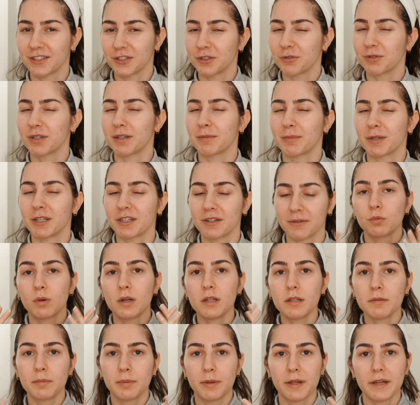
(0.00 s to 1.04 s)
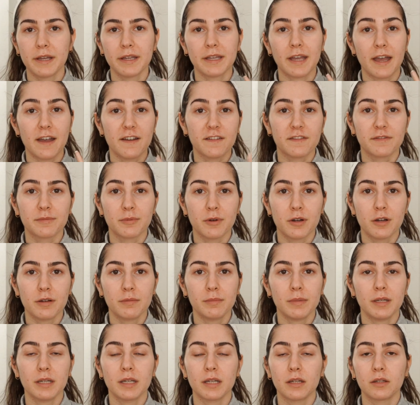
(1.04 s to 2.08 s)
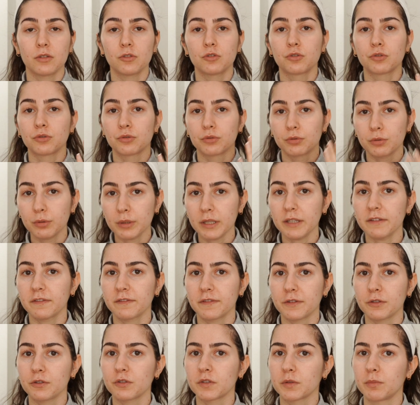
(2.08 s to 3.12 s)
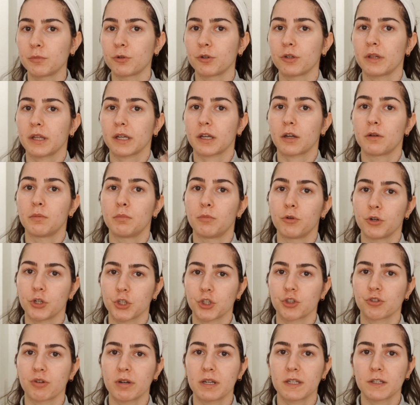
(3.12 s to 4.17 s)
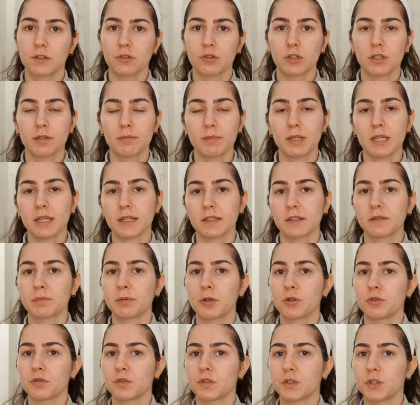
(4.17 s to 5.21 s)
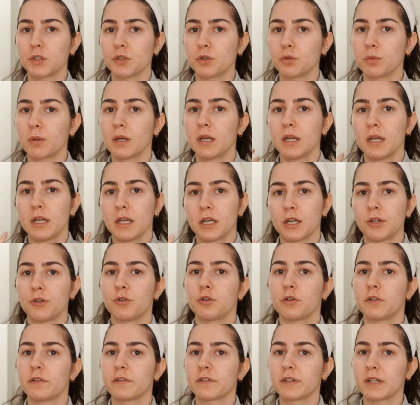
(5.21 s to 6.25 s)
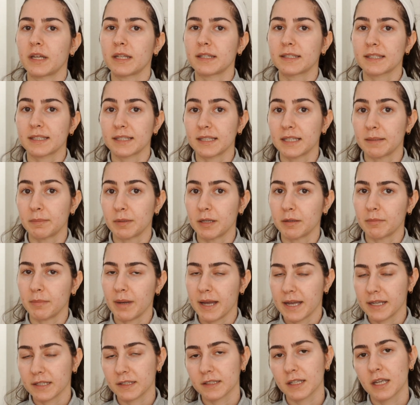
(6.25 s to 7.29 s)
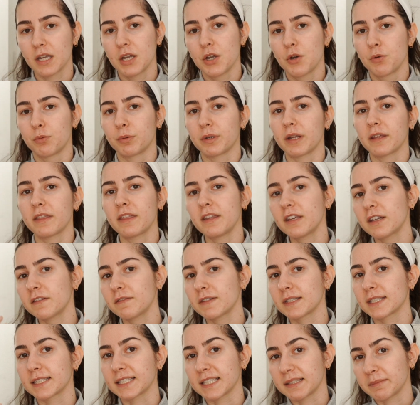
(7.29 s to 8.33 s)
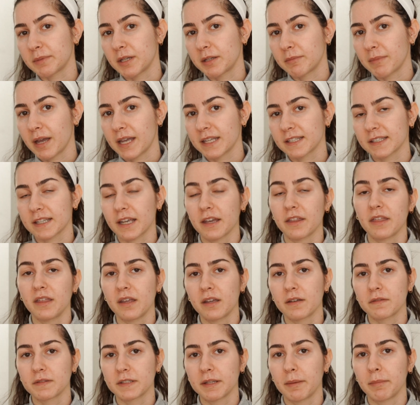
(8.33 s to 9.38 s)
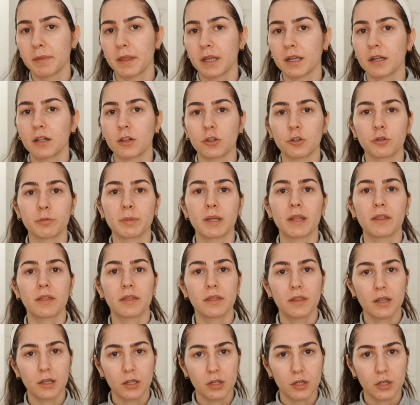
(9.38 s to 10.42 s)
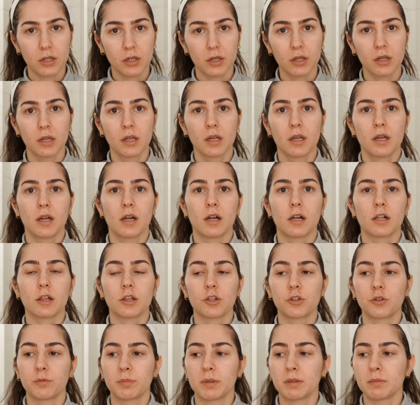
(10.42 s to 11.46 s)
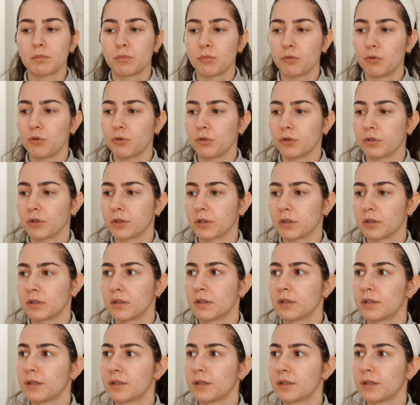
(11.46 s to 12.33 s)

you know what I mean? While applying F-Balm, it truly feels more like a moisturizer to me as opposed to an overnight sleeping mask. When I think of a sleeping mask, I think of something a little bit thicker, a little bit more,